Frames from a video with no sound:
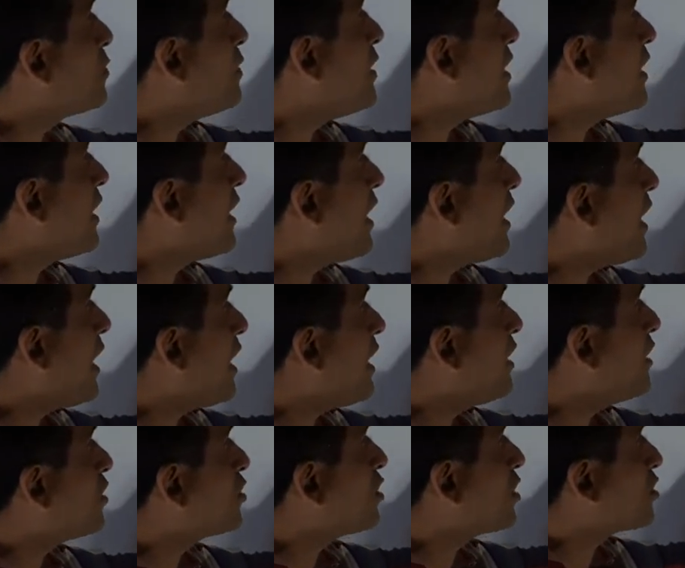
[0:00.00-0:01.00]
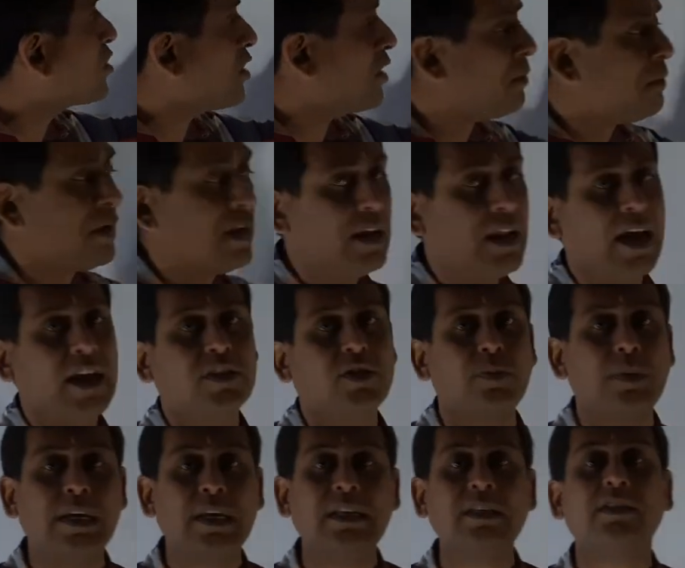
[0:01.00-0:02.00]
B. A intersection B dash
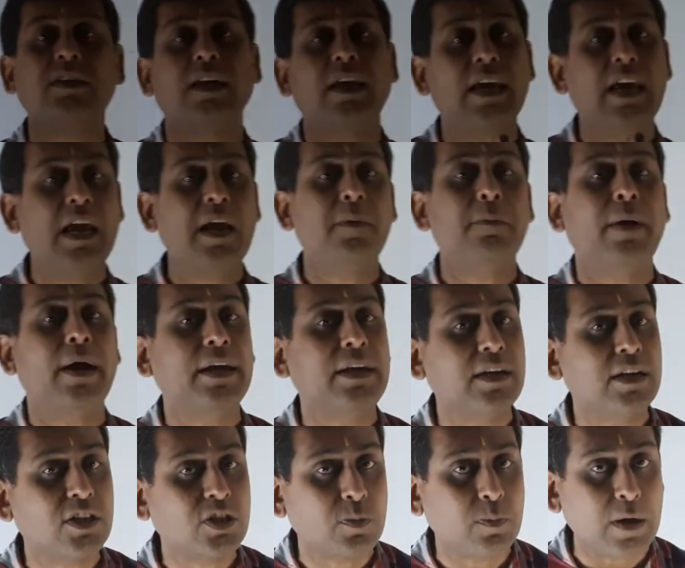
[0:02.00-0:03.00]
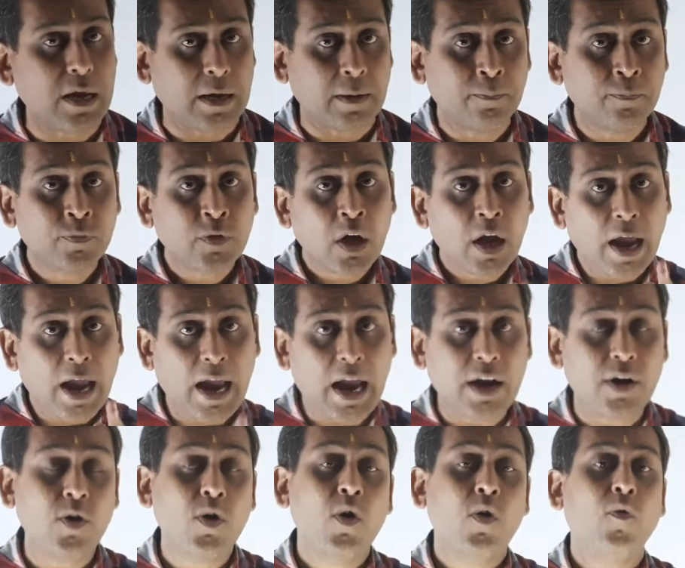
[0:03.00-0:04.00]
means A minus B.
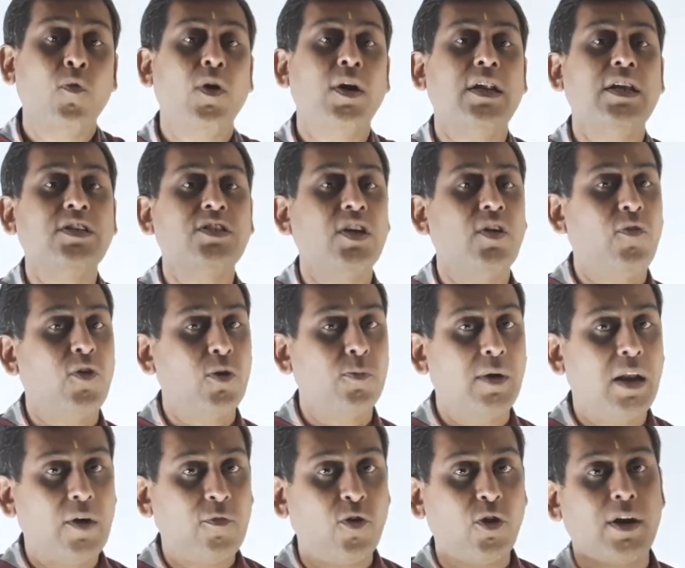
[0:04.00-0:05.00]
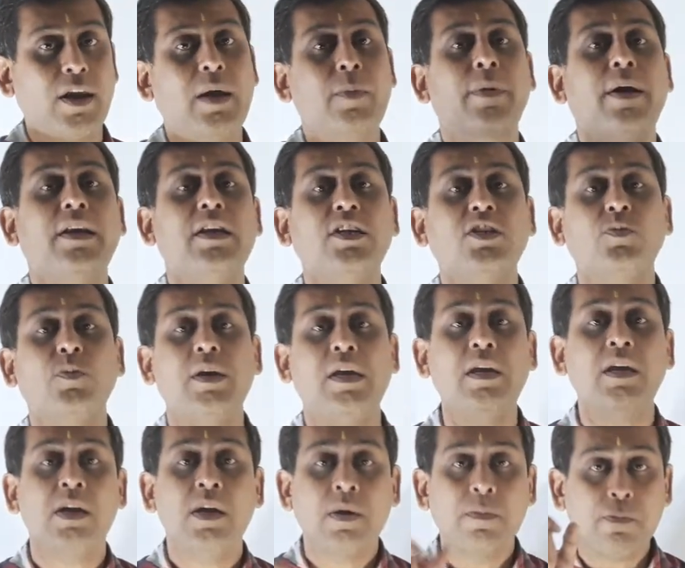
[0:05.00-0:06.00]
And what is the formula for A minus
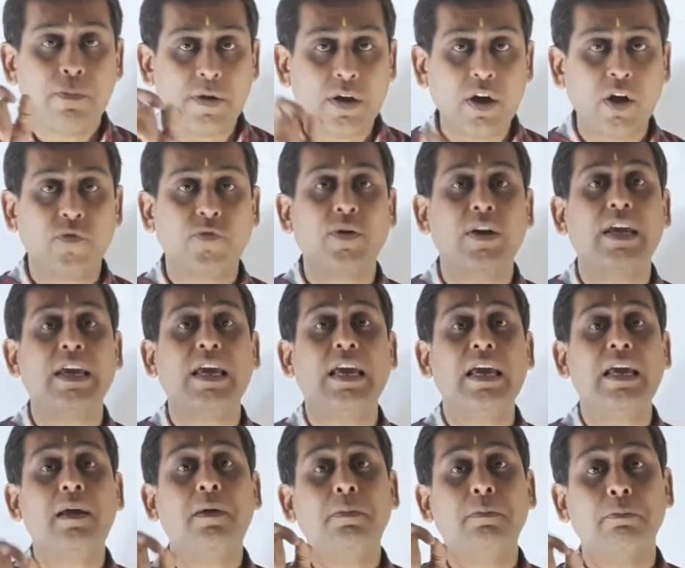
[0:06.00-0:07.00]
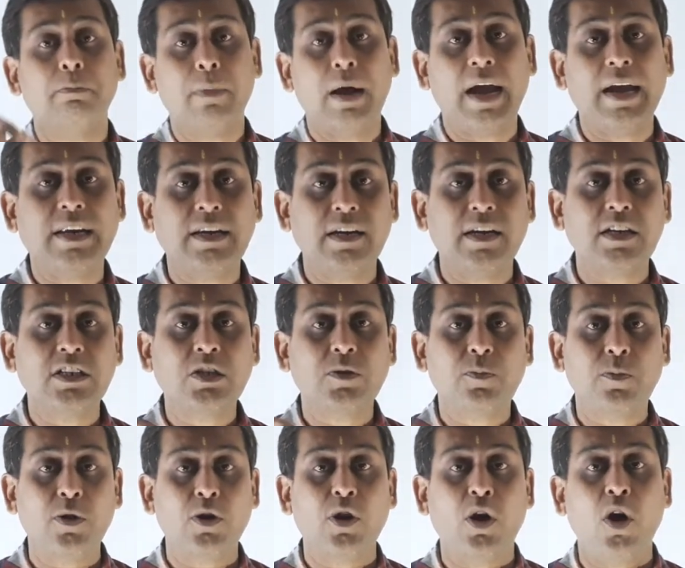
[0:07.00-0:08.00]
B? P of A minus
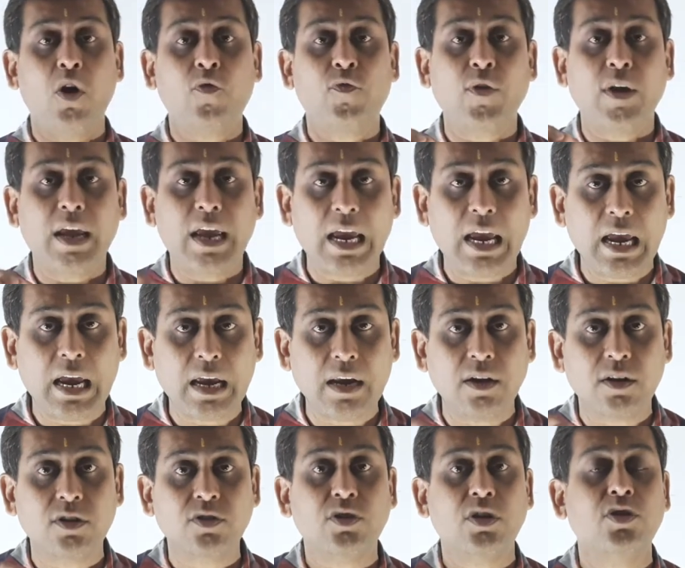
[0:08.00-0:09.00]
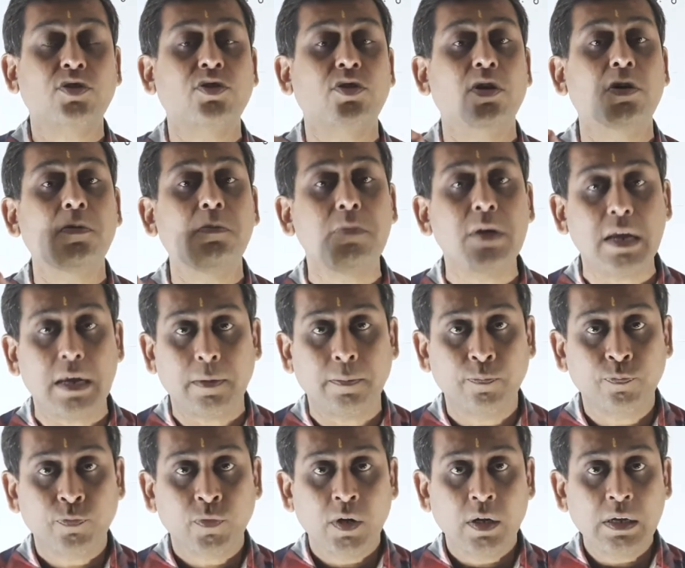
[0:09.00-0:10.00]
P of A intersection B.
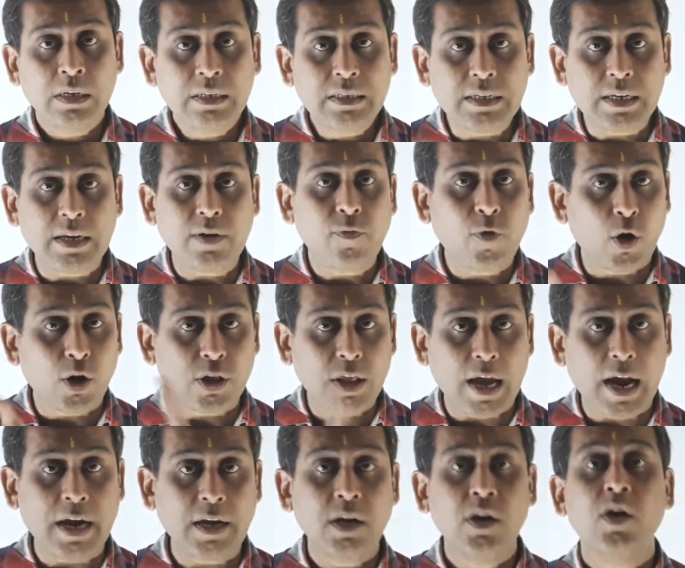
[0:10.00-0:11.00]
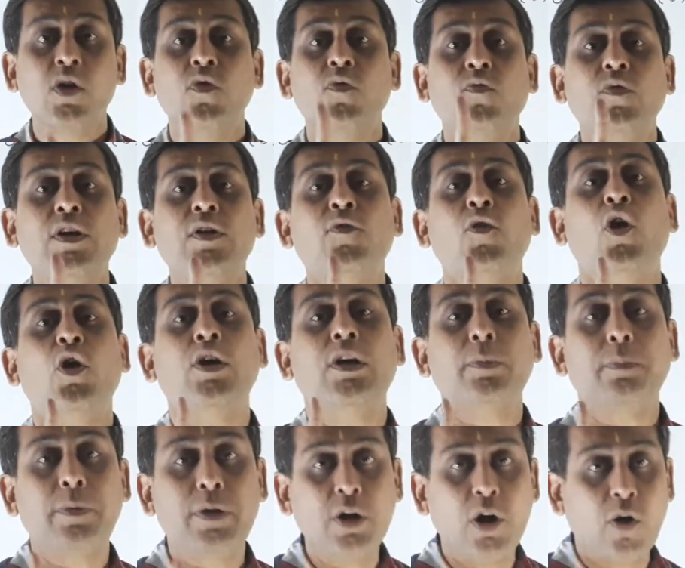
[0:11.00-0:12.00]
See, for that we
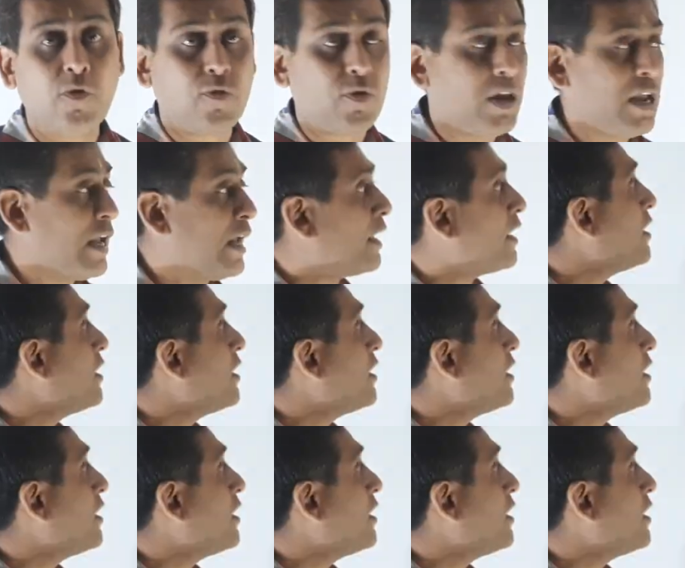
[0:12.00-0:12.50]
want P of A.